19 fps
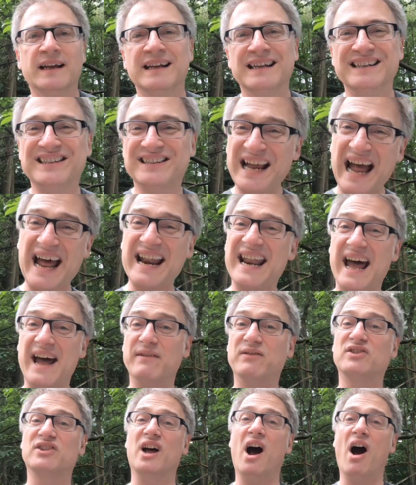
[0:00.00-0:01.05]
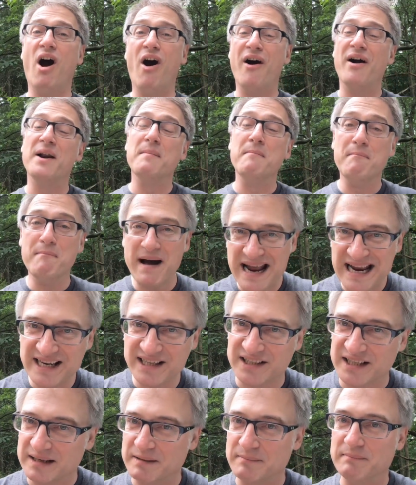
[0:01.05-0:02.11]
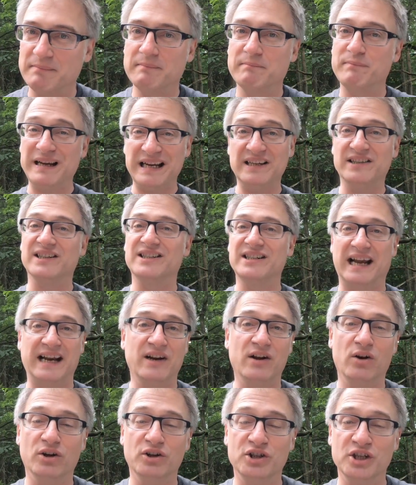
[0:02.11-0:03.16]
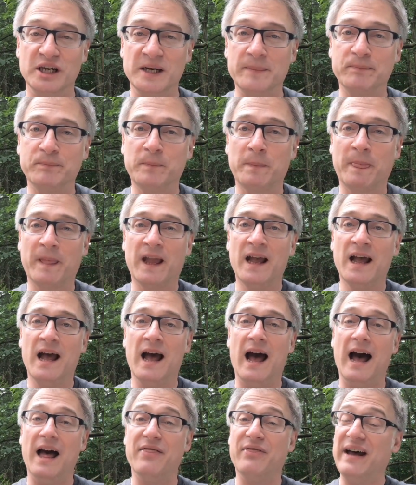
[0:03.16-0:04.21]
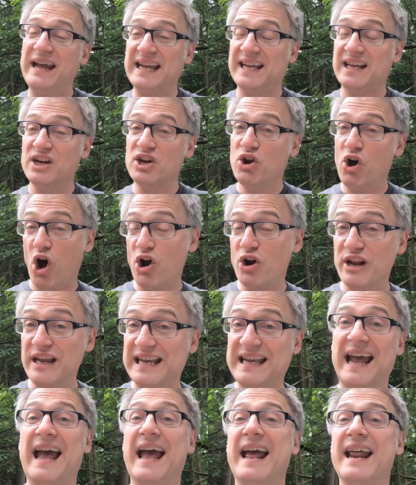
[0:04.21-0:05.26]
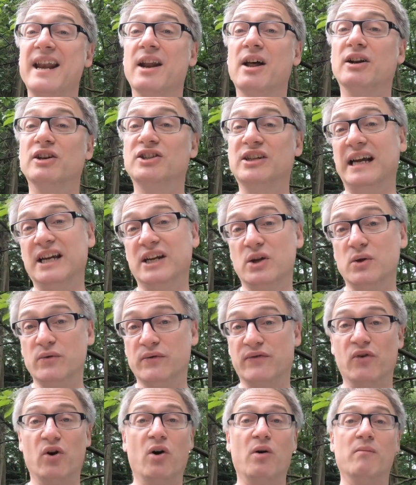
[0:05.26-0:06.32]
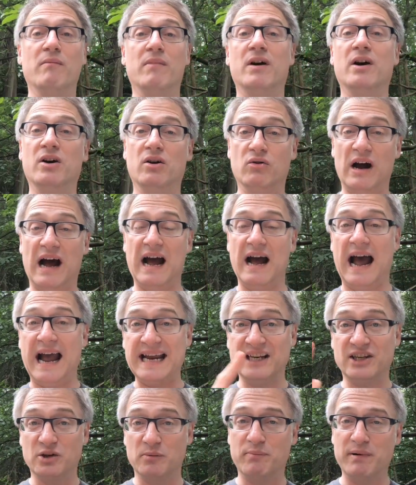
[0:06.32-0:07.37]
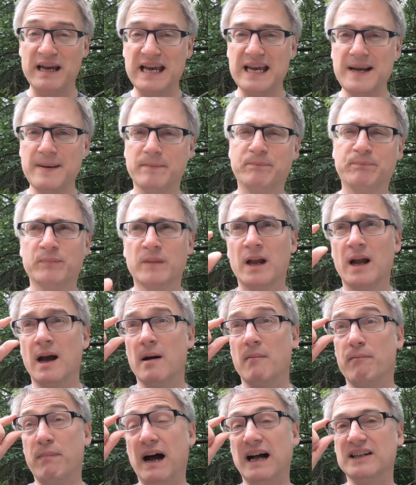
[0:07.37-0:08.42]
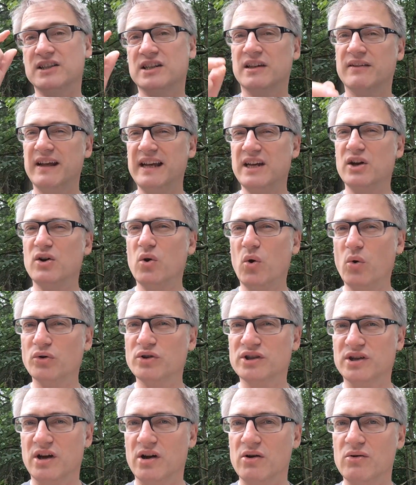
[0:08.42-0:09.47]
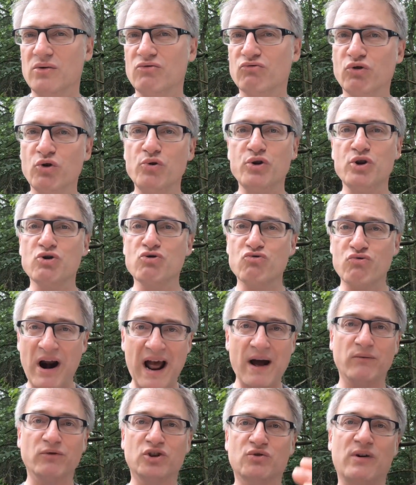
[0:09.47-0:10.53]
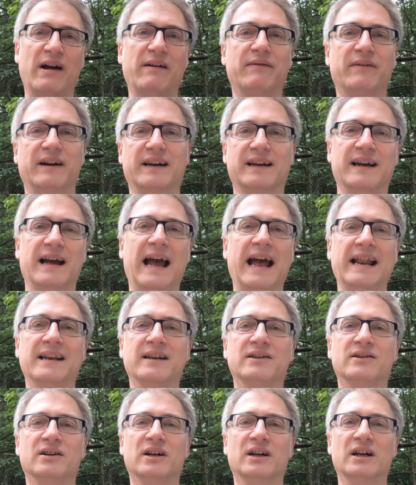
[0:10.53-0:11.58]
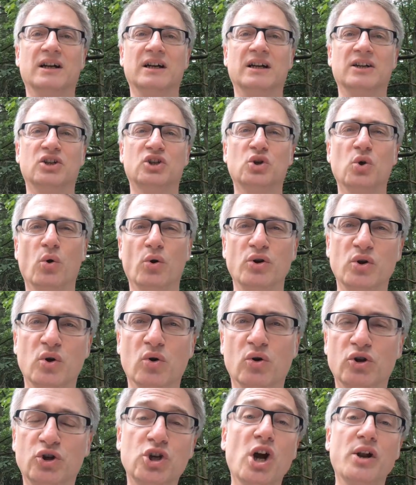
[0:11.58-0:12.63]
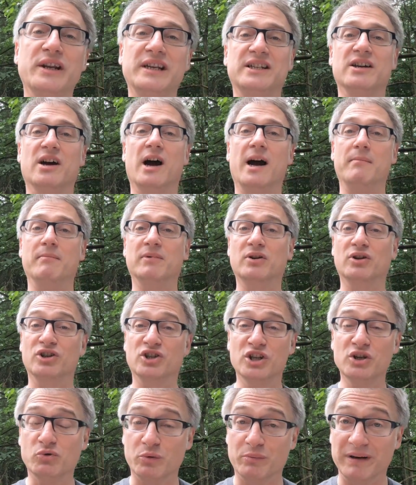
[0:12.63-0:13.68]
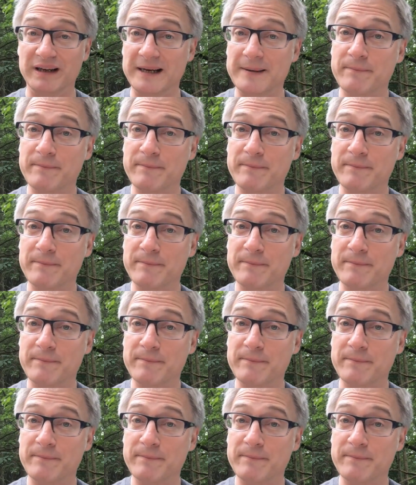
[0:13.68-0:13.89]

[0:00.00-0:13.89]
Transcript: SatNavs are an amazing piece of technology. They not only can take you from A to B, but they can also route you around traffic and shorten your journey time considerably.